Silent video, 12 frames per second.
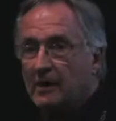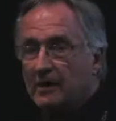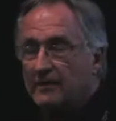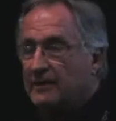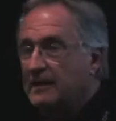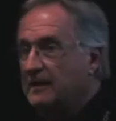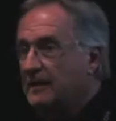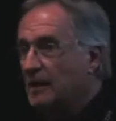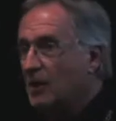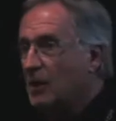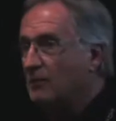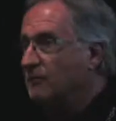on the
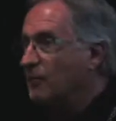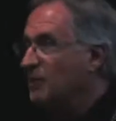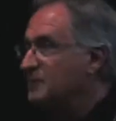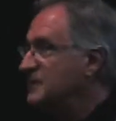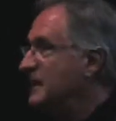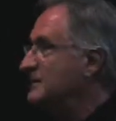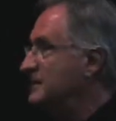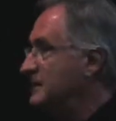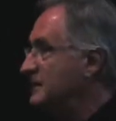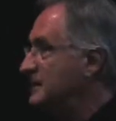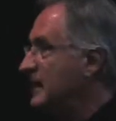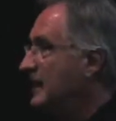long-form
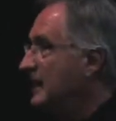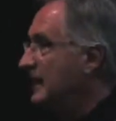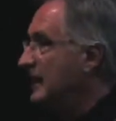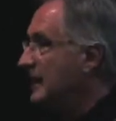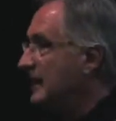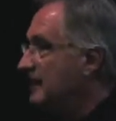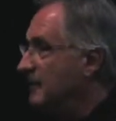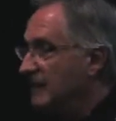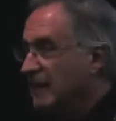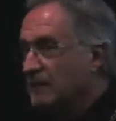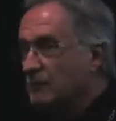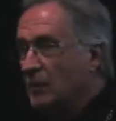census
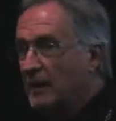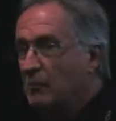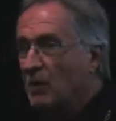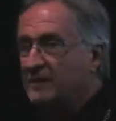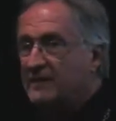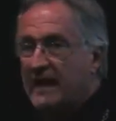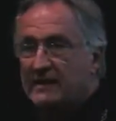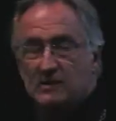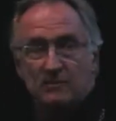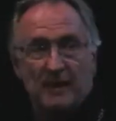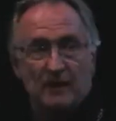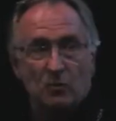and what that's
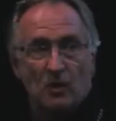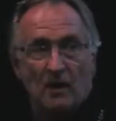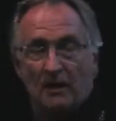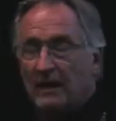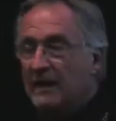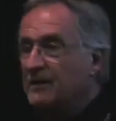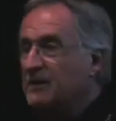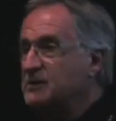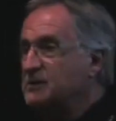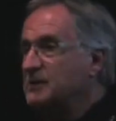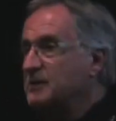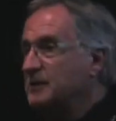meant. Well,
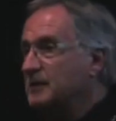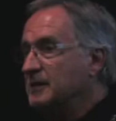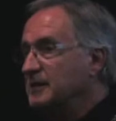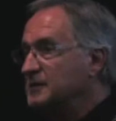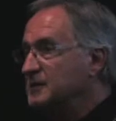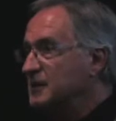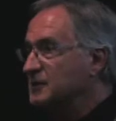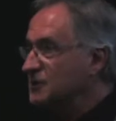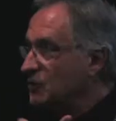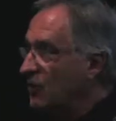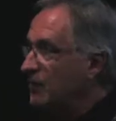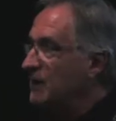this
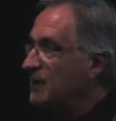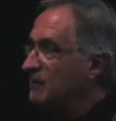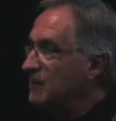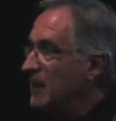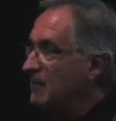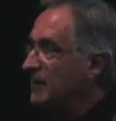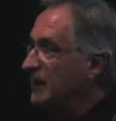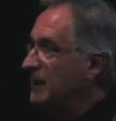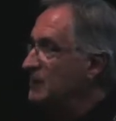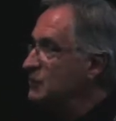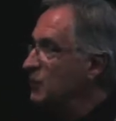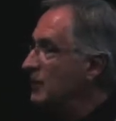consortium,
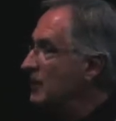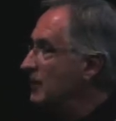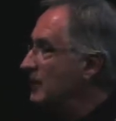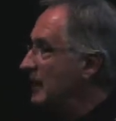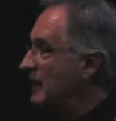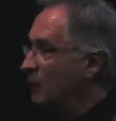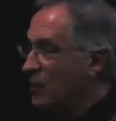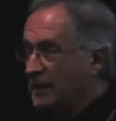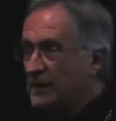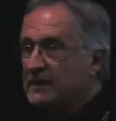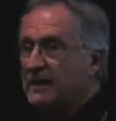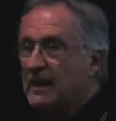because we're
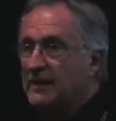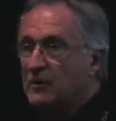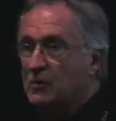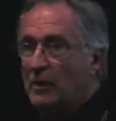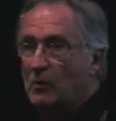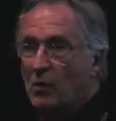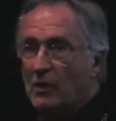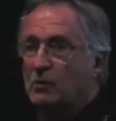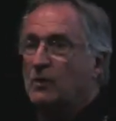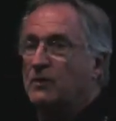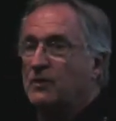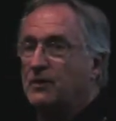working together, and we work
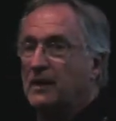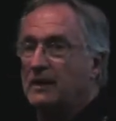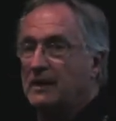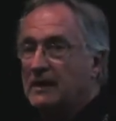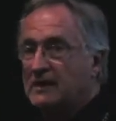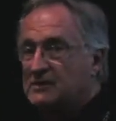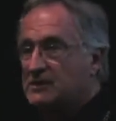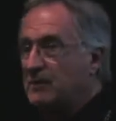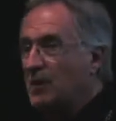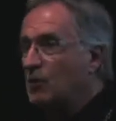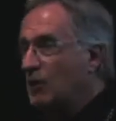with similar